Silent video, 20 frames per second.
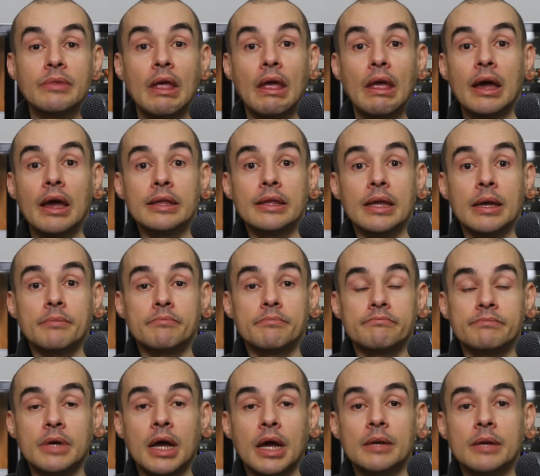And I
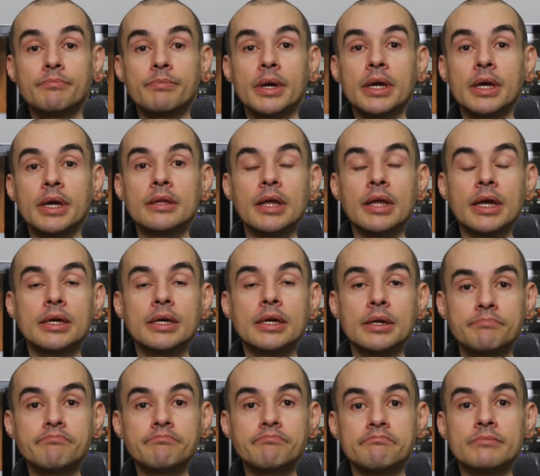got paid like
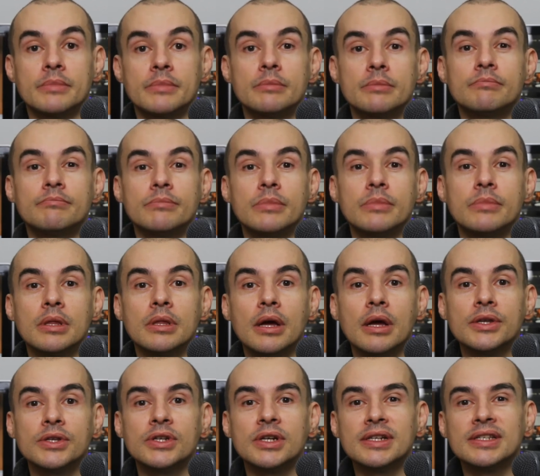a
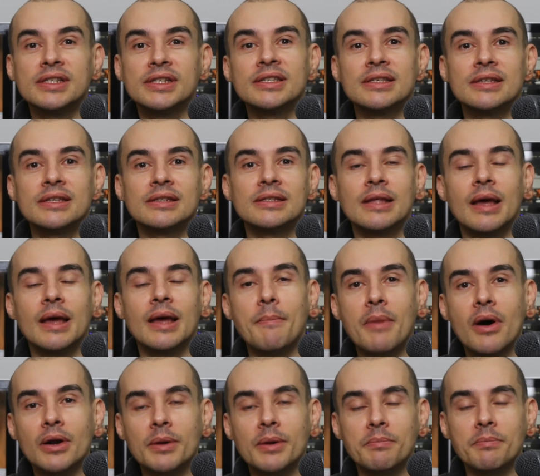large consistent
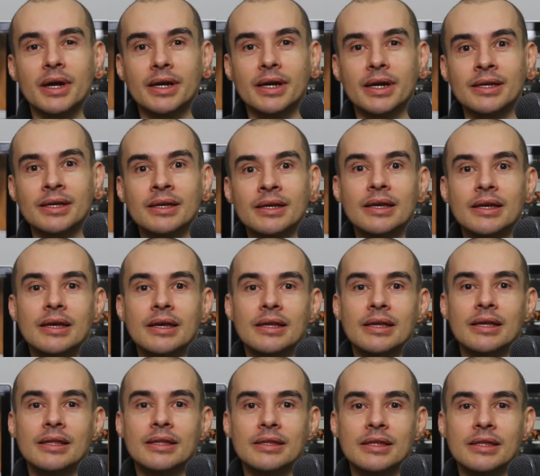amount of money
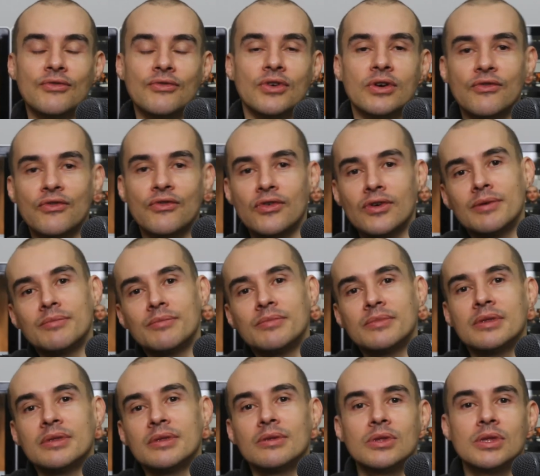different
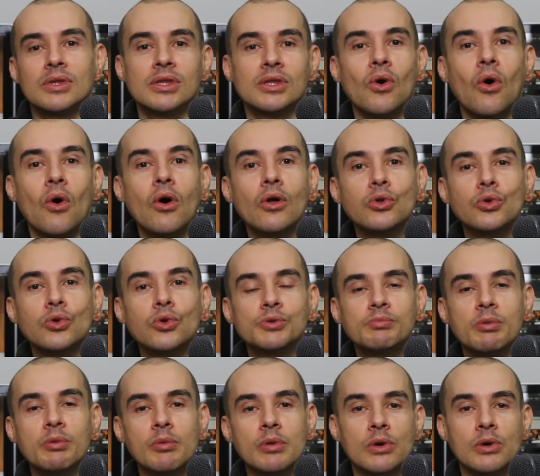from all those
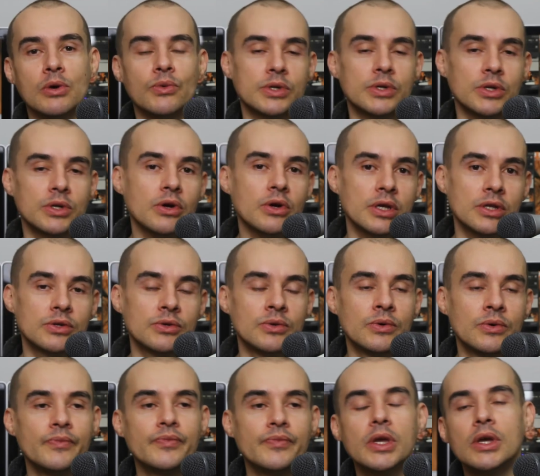people that we're talking to.
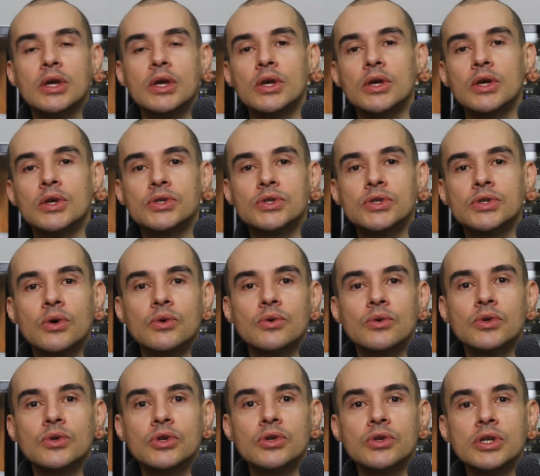
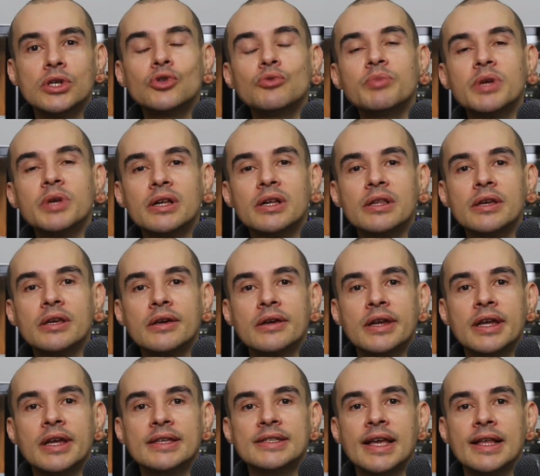So you need to be clear
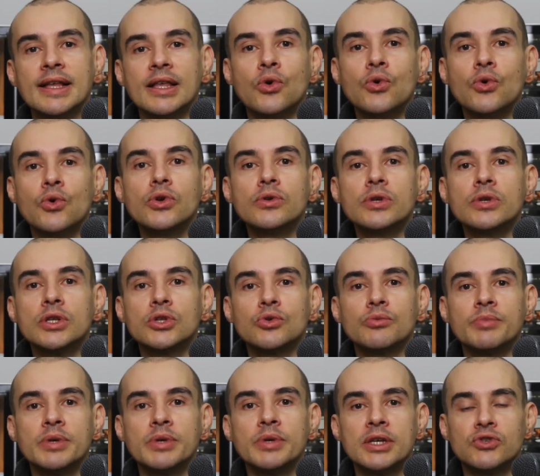exactly who you need to
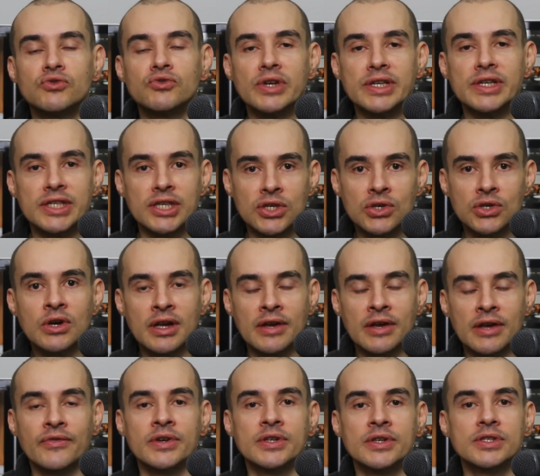be addressing your
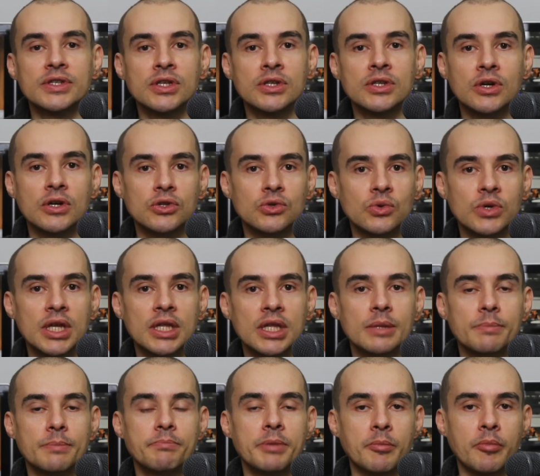efforts in order to
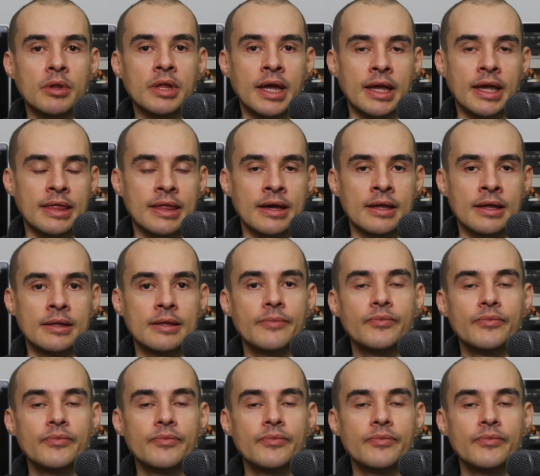get people like that.